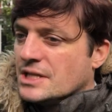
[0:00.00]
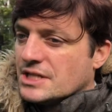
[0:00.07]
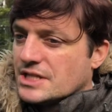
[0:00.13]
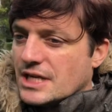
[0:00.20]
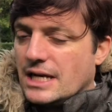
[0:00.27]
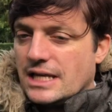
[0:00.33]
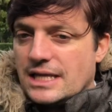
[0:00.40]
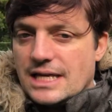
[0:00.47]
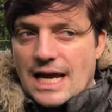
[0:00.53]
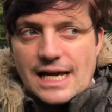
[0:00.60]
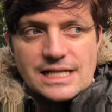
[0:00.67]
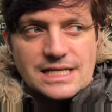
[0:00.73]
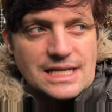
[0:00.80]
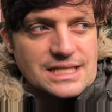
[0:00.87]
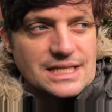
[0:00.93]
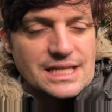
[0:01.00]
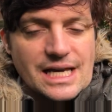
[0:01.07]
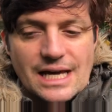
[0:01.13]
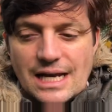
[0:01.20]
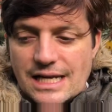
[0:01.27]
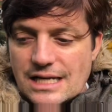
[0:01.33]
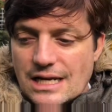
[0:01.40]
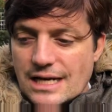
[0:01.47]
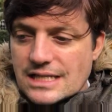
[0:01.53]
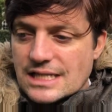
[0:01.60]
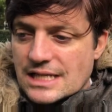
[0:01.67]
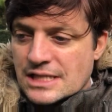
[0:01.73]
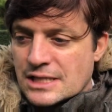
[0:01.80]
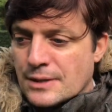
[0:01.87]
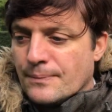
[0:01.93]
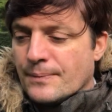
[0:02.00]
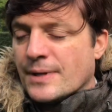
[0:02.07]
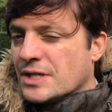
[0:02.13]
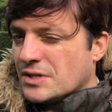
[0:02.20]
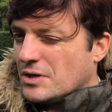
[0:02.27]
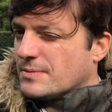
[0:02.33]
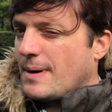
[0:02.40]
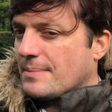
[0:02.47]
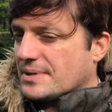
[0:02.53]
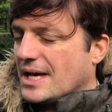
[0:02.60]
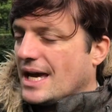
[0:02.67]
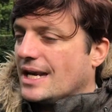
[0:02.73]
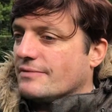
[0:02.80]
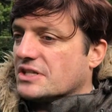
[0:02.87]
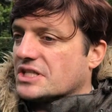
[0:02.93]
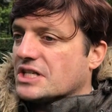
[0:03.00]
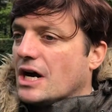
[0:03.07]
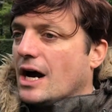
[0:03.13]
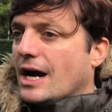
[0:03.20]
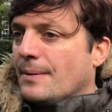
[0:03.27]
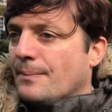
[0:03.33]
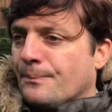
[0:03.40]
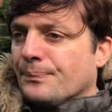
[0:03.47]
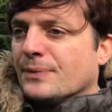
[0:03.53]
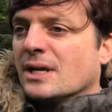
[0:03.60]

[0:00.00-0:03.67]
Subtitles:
certainly in the 80s and the early 90s. So he was perhaps ahead of his time.